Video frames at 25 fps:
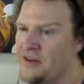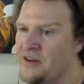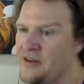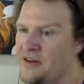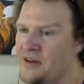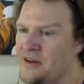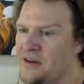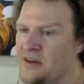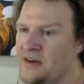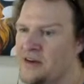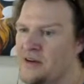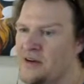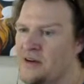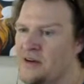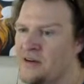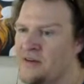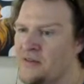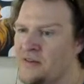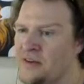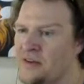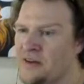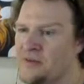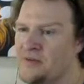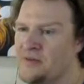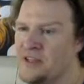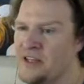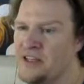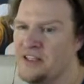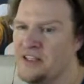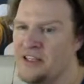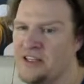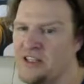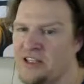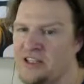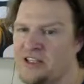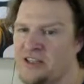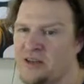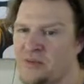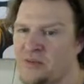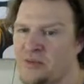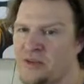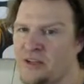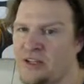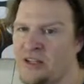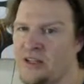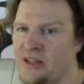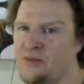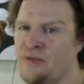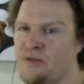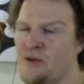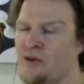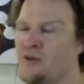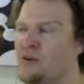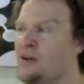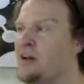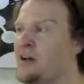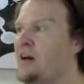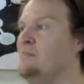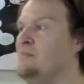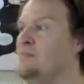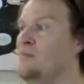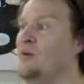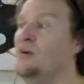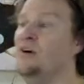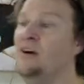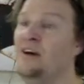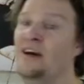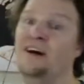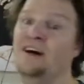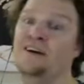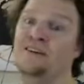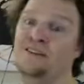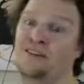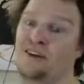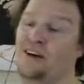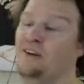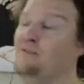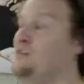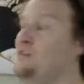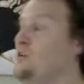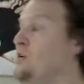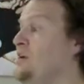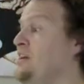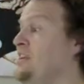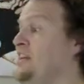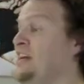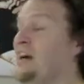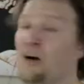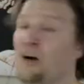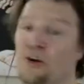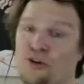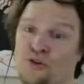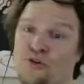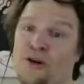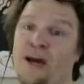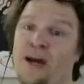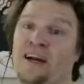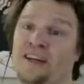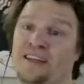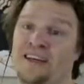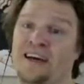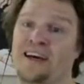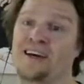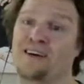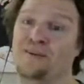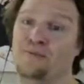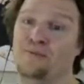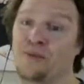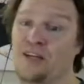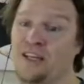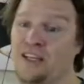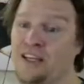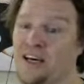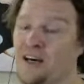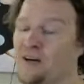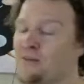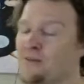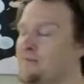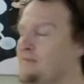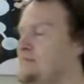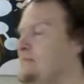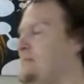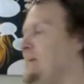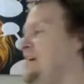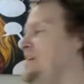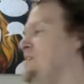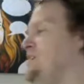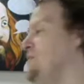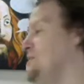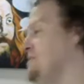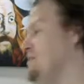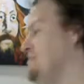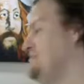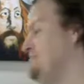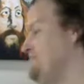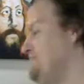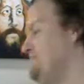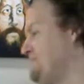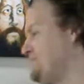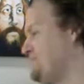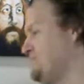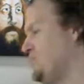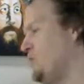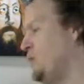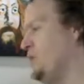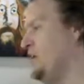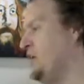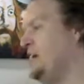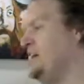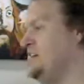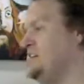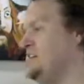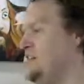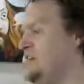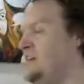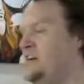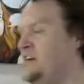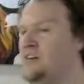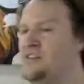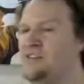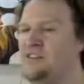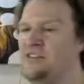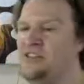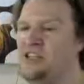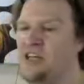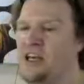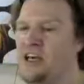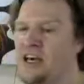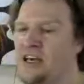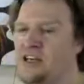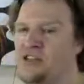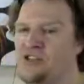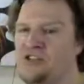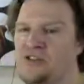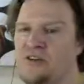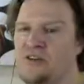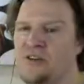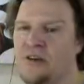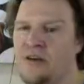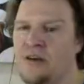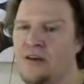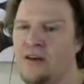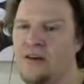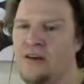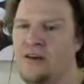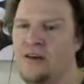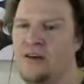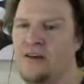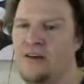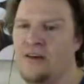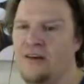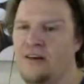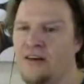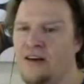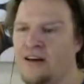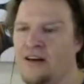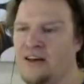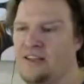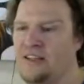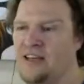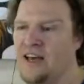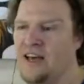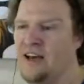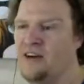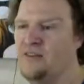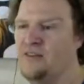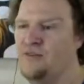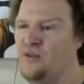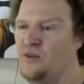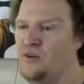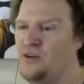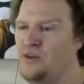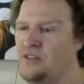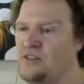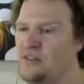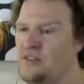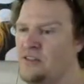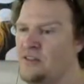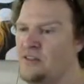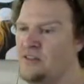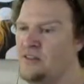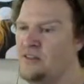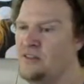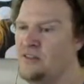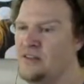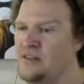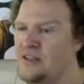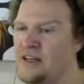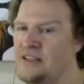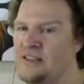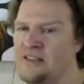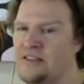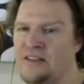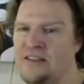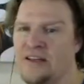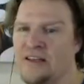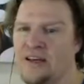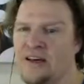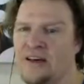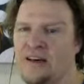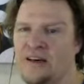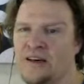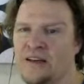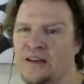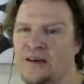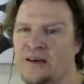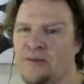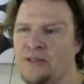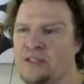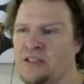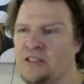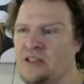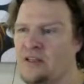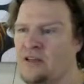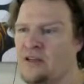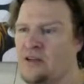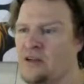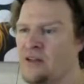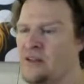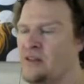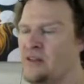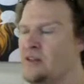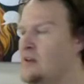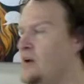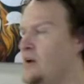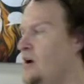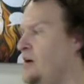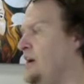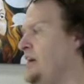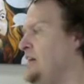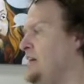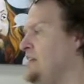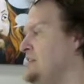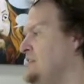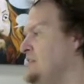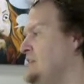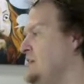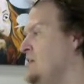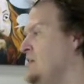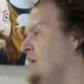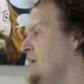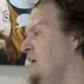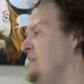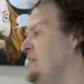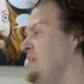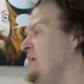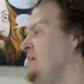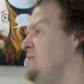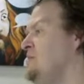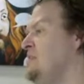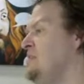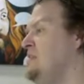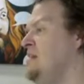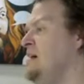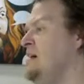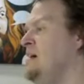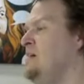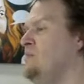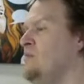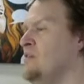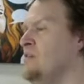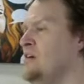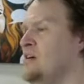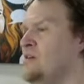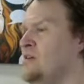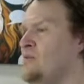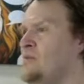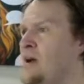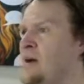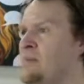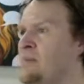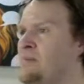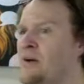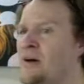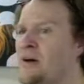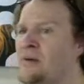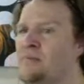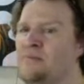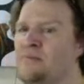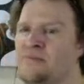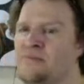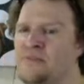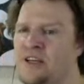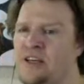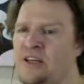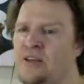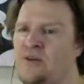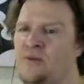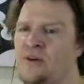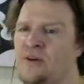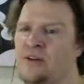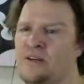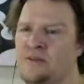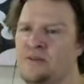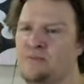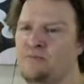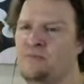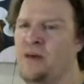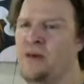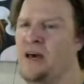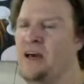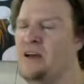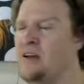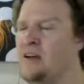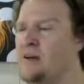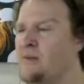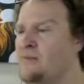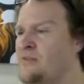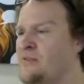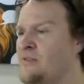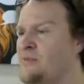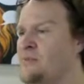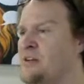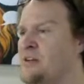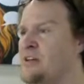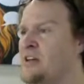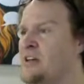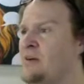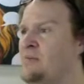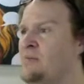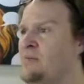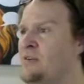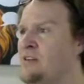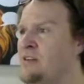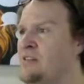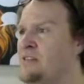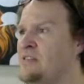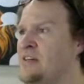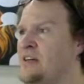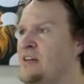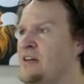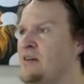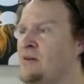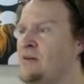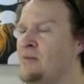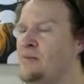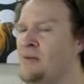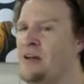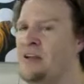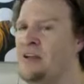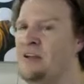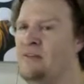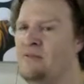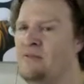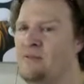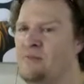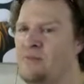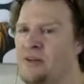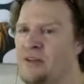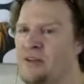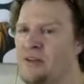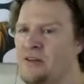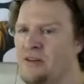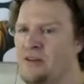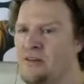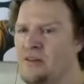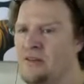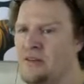Philip says I just completely broke up. Boy, yeah, you have no idea how cracked I am right now. Anyways, okay, so here's Jay's attack force that's coming to the Earth. All right, so I think with that, we're going to wrap up. Jay, do you want to back up from the camera and say goodbye to everybody?